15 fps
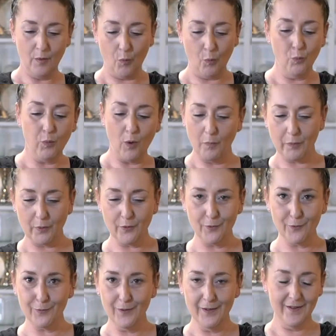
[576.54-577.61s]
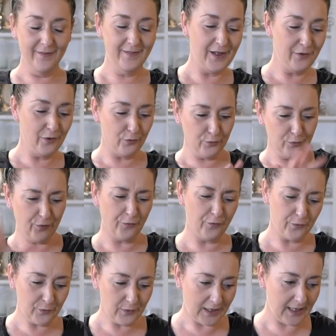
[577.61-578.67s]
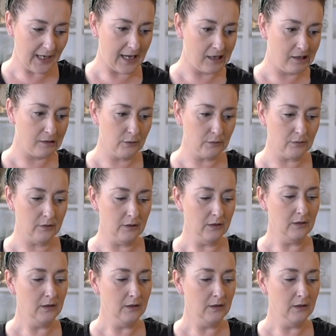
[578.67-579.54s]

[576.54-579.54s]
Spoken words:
wobble, they're not all falling out.